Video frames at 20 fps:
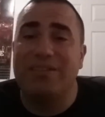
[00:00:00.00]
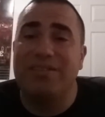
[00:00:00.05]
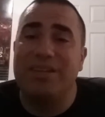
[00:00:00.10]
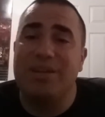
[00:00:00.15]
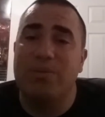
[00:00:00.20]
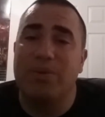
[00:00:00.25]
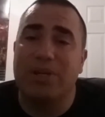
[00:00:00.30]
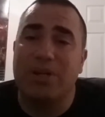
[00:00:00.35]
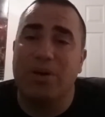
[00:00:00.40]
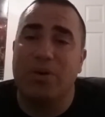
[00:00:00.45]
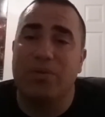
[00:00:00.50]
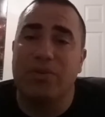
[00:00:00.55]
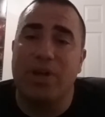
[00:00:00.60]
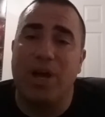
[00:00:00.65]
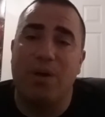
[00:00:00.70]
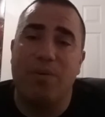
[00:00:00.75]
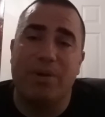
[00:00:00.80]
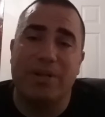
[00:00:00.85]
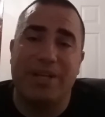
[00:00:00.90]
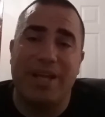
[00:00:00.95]
see what goes
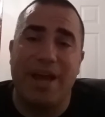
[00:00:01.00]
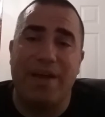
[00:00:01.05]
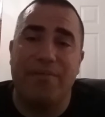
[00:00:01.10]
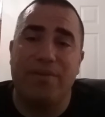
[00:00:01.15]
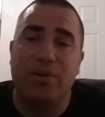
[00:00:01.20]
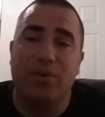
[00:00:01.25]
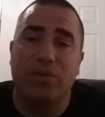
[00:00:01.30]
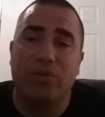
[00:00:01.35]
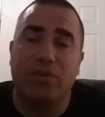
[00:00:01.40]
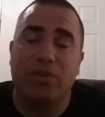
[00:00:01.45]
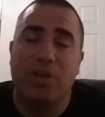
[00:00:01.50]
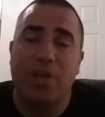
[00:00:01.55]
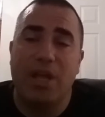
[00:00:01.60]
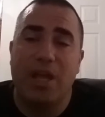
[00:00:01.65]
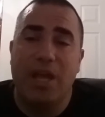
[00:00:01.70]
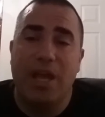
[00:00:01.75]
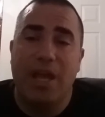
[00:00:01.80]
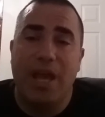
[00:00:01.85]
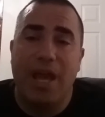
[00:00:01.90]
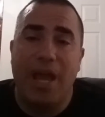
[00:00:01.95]
on with Davos
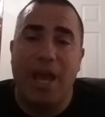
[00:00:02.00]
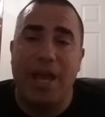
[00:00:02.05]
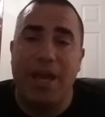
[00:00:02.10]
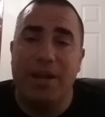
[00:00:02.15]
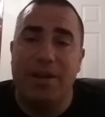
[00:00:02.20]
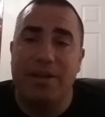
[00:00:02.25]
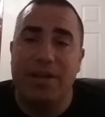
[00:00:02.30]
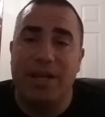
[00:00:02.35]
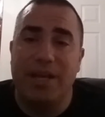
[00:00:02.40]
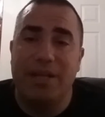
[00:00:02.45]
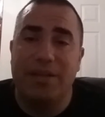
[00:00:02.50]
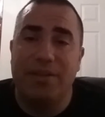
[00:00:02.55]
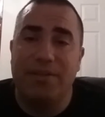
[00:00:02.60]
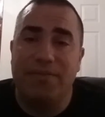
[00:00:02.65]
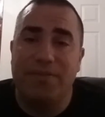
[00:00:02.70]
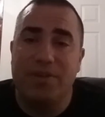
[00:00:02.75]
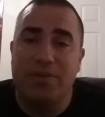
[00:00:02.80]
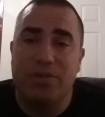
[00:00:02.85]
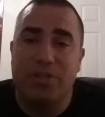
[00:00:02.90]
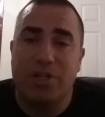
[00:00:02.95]
and in the
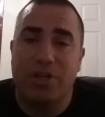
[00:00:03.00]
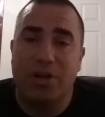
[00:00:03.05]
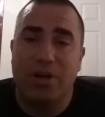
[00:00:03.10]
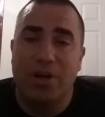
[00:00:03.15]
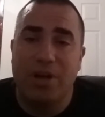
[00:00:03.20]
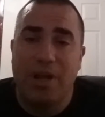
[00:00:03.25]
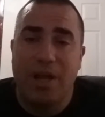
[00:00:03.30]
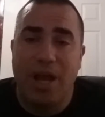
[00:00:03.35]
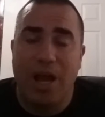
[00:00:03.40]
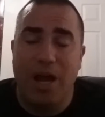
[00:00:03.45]
future.